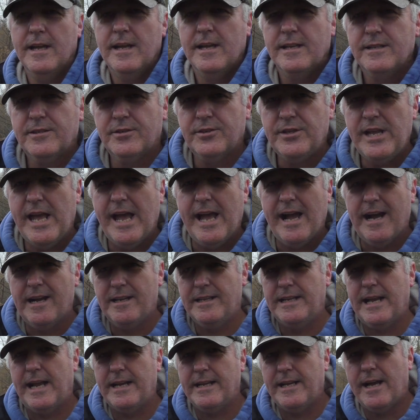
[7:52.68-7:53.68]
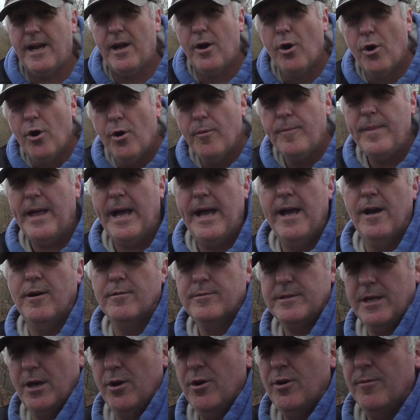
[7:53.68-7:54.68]
So yeah, I hope that
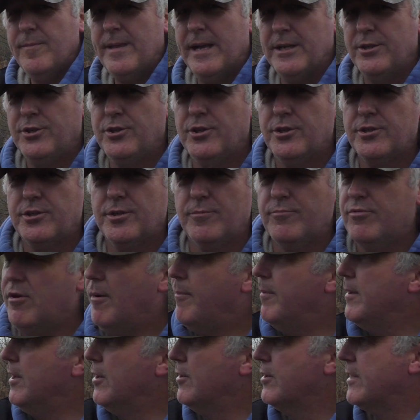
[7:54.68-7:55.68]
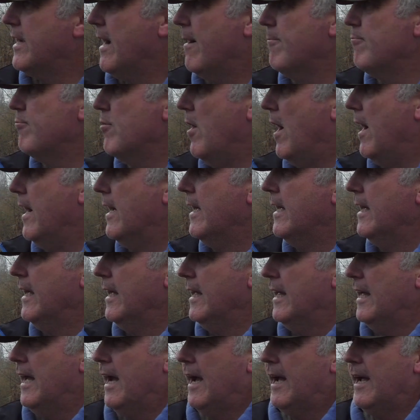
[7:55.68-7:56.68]
helps. I hope that shows up properly on camera.
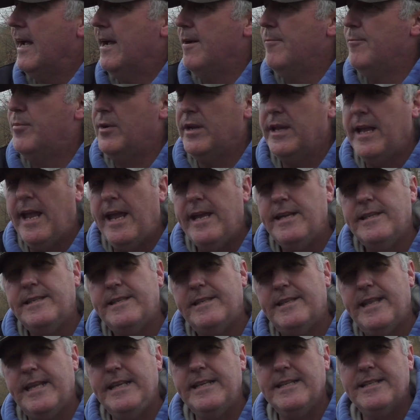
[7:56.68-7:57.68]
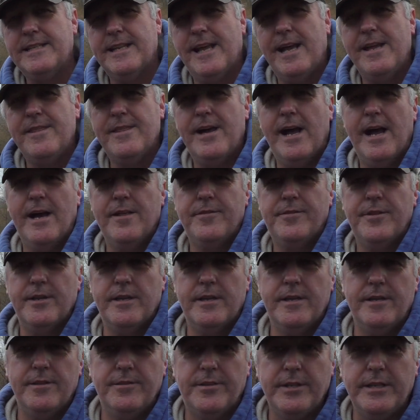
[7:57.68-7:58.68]
But it's things like
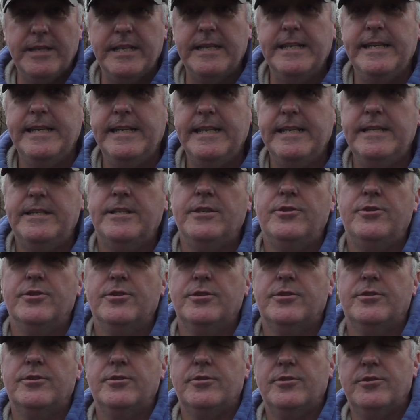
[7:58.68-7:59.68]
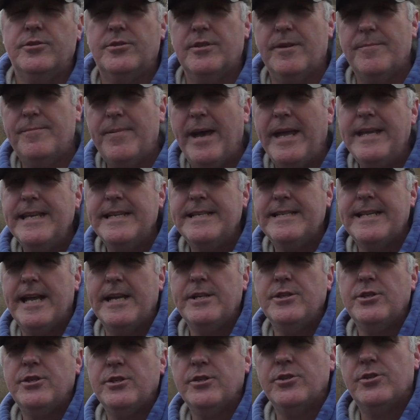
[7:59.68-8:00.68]
that you need to just pay
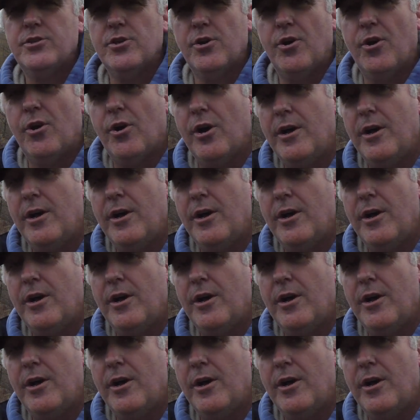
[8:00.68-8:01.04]
attention to,